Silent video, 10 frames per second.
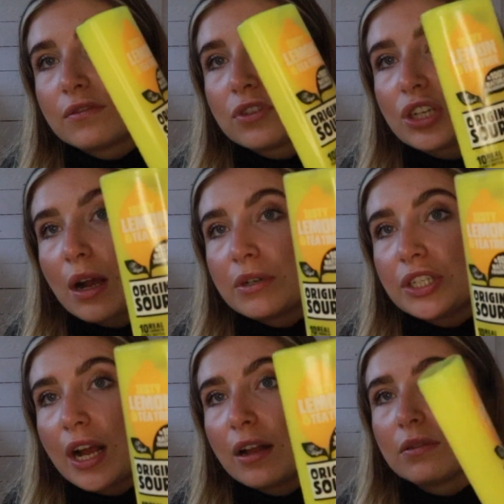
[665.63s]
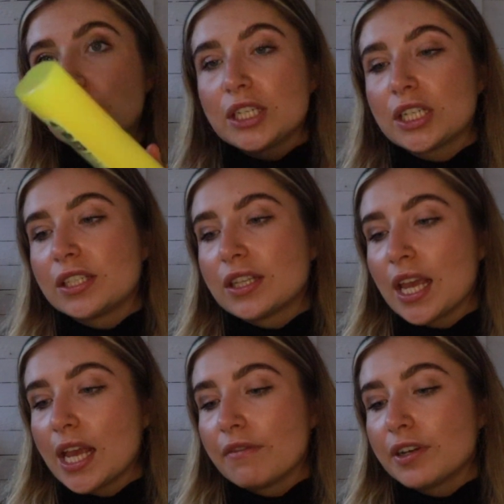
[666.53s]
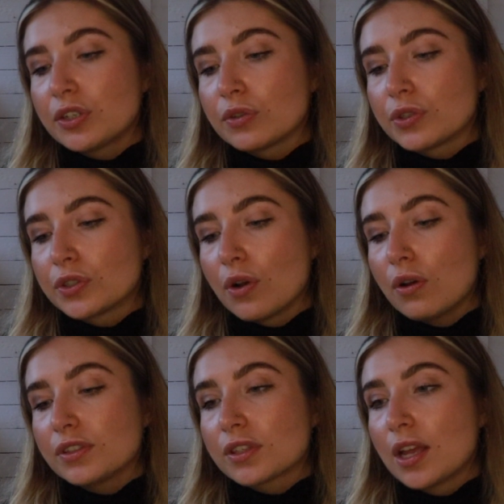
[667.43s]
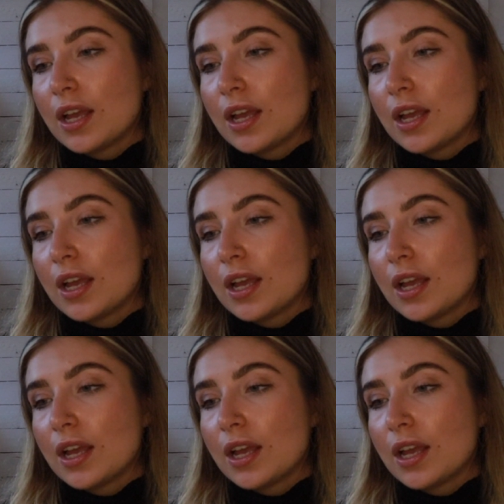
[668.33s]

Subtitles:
shower gel, which is the original sauce,